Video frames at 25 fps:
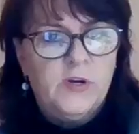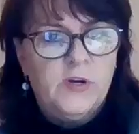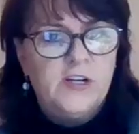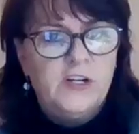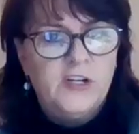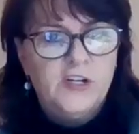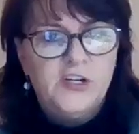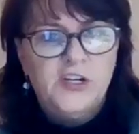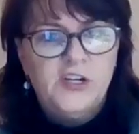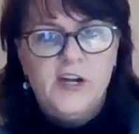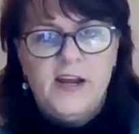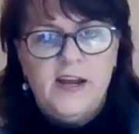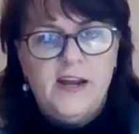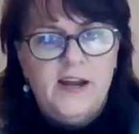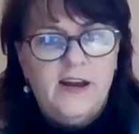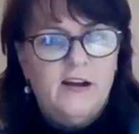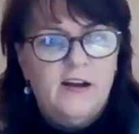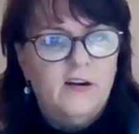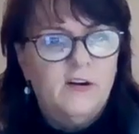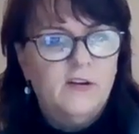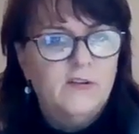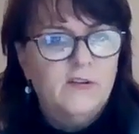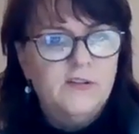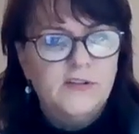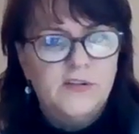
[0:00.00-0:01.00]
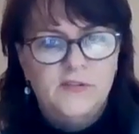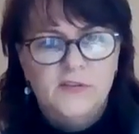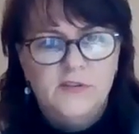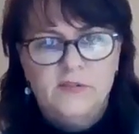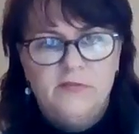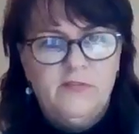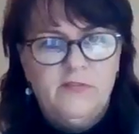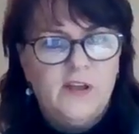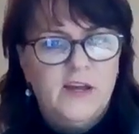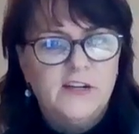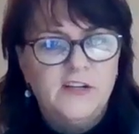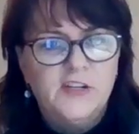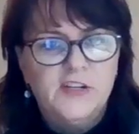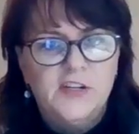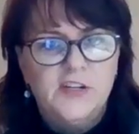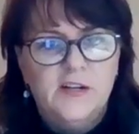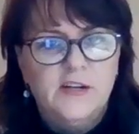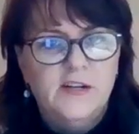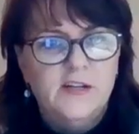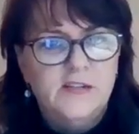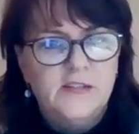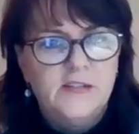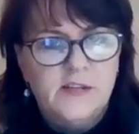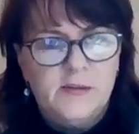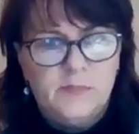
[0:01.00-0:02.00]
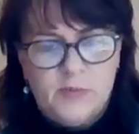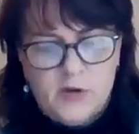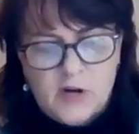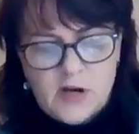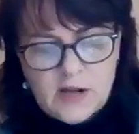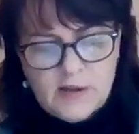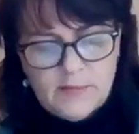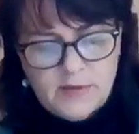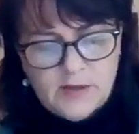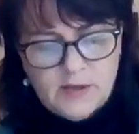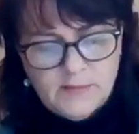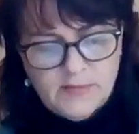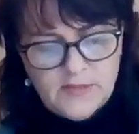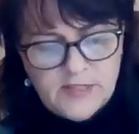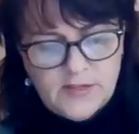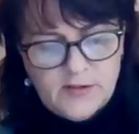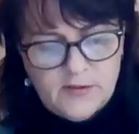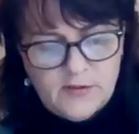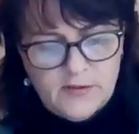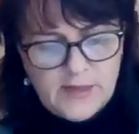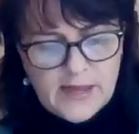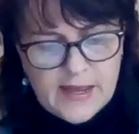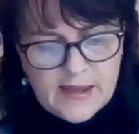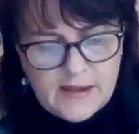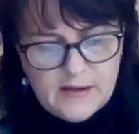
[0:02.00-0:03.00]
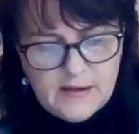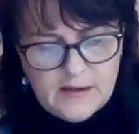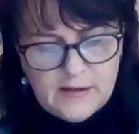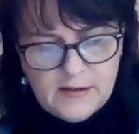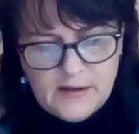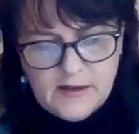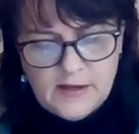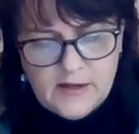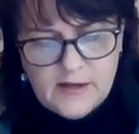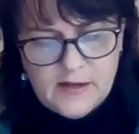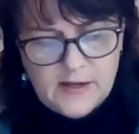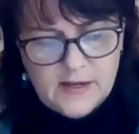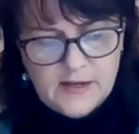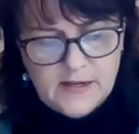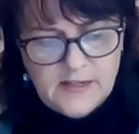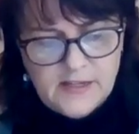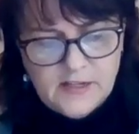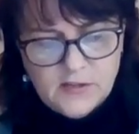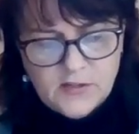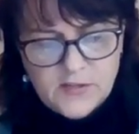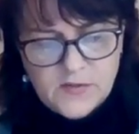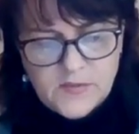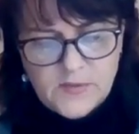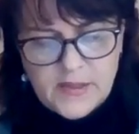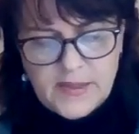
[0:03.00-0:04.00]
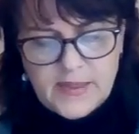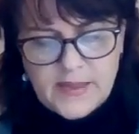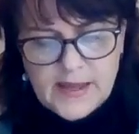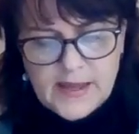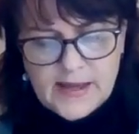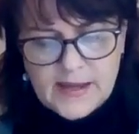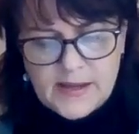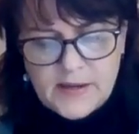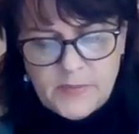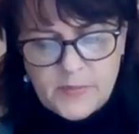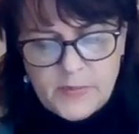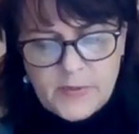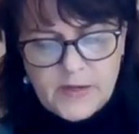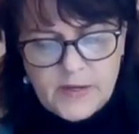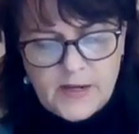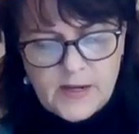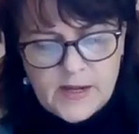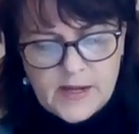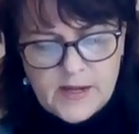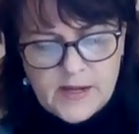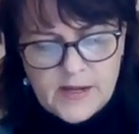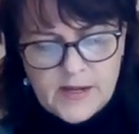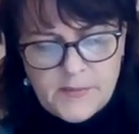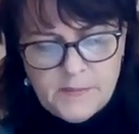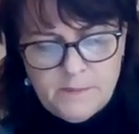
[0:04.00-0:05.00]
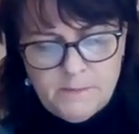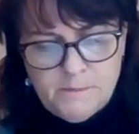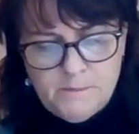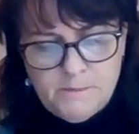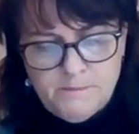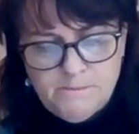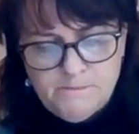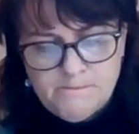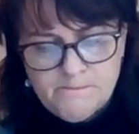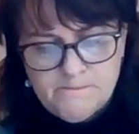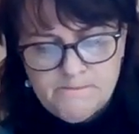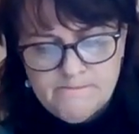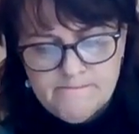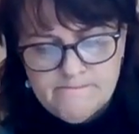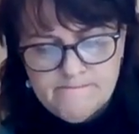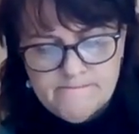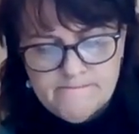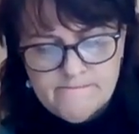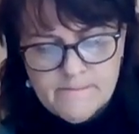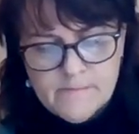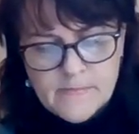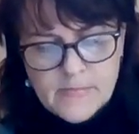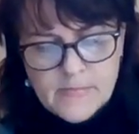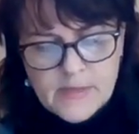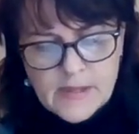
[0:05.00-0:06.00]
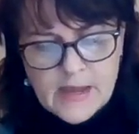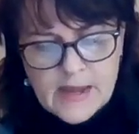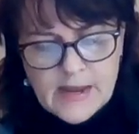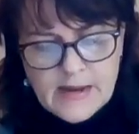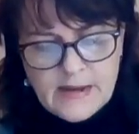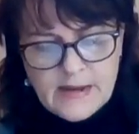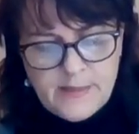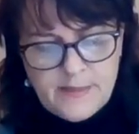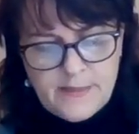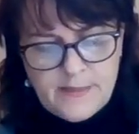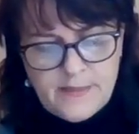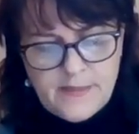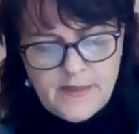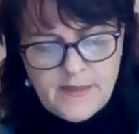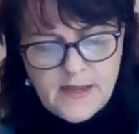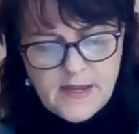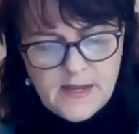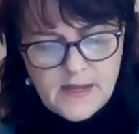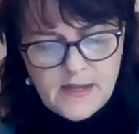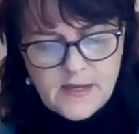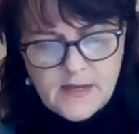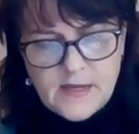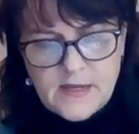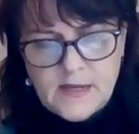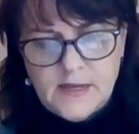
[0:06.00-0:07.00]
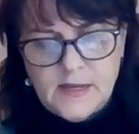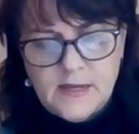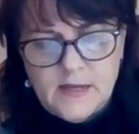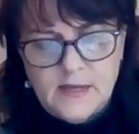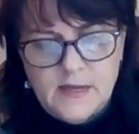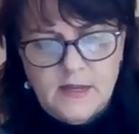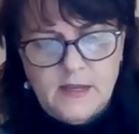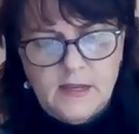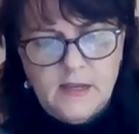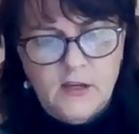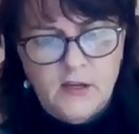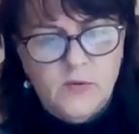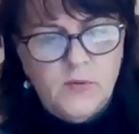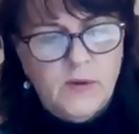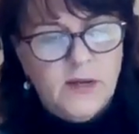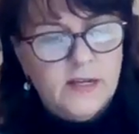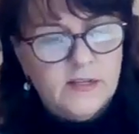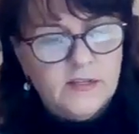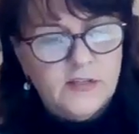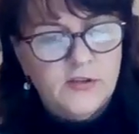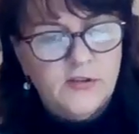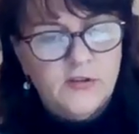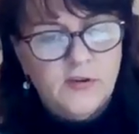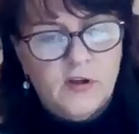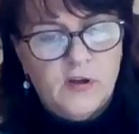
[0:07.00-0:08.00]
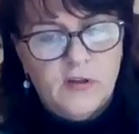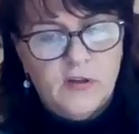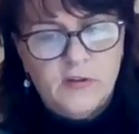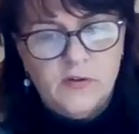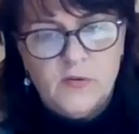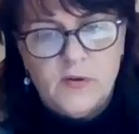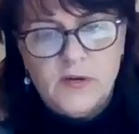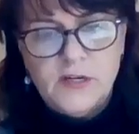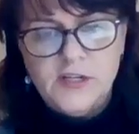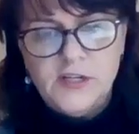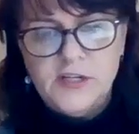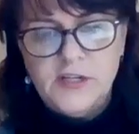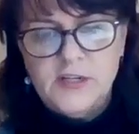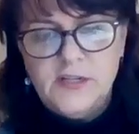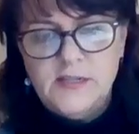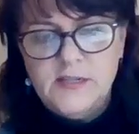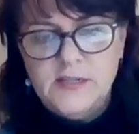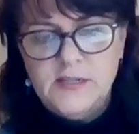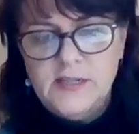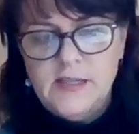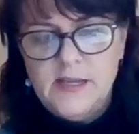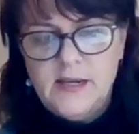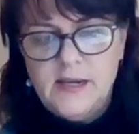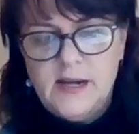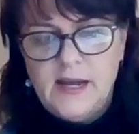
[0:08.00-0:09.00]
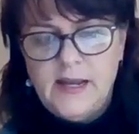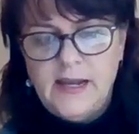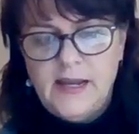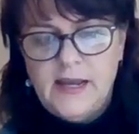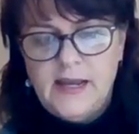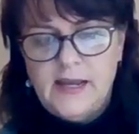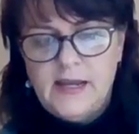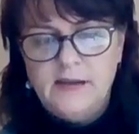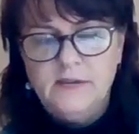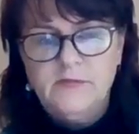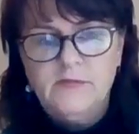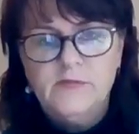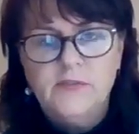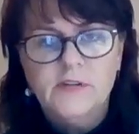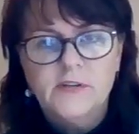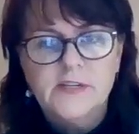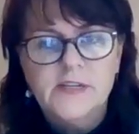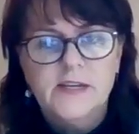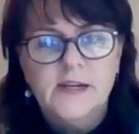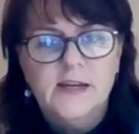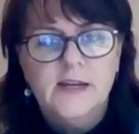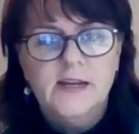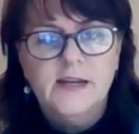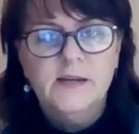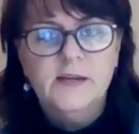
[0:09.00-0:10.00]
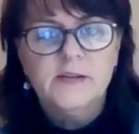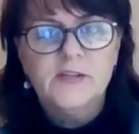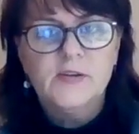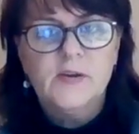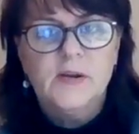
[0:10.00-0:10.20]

ricochet arrows or deflection is a problem. So that deals with that. But I think you answered all the questions that I had for tonight.